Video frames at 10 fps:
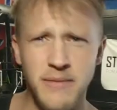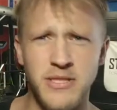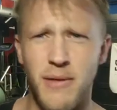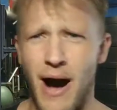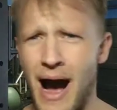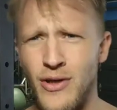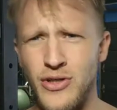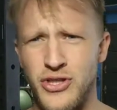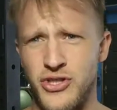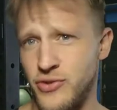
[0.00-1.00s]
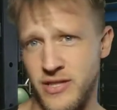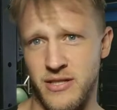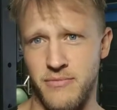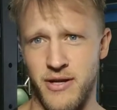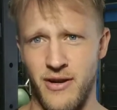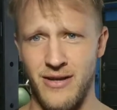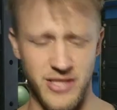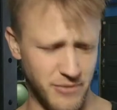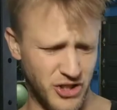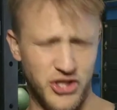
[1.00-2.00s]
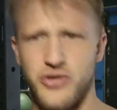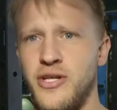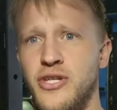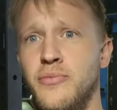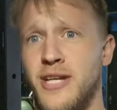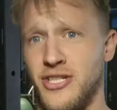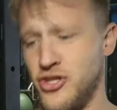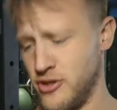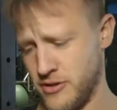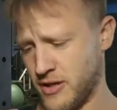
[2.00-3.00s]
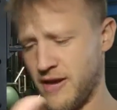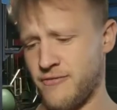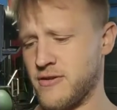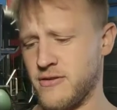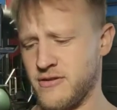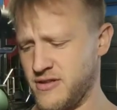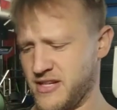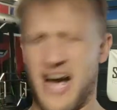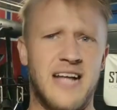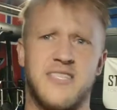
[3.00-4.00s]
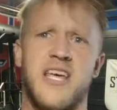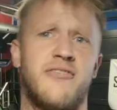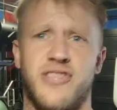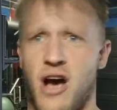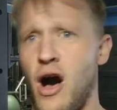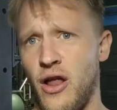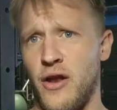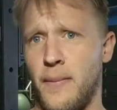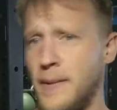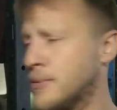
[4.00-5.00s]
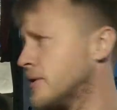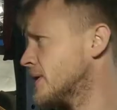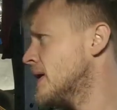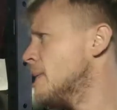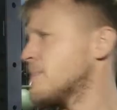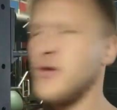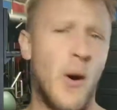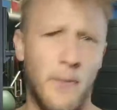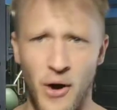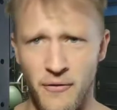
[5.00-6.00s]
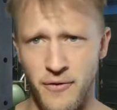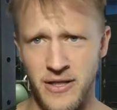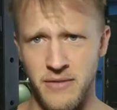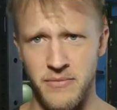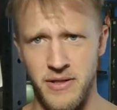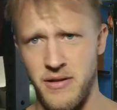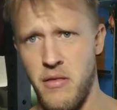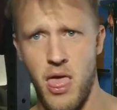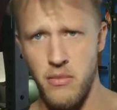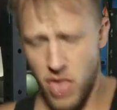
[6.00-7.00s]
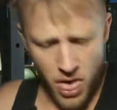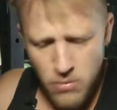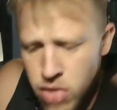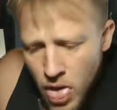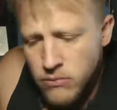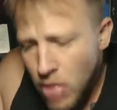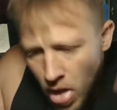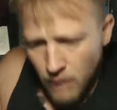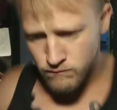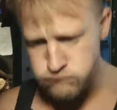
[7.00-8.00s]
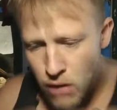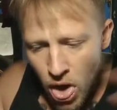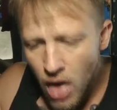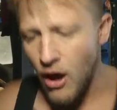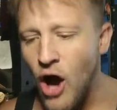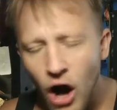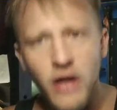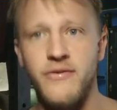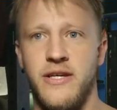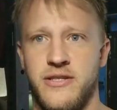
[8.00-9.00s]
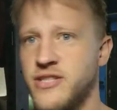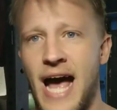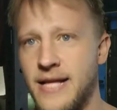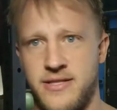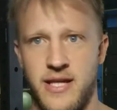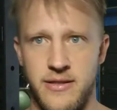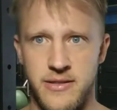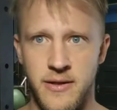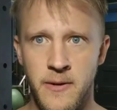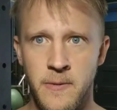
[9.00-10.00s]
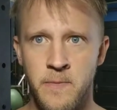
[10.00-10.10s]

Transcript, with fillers: memes about how you should treat somebody or how somebody should treat you because you're the gift God's gift to all other people and you're perfect and bleh, bleh, bleh, all of it is nonsense.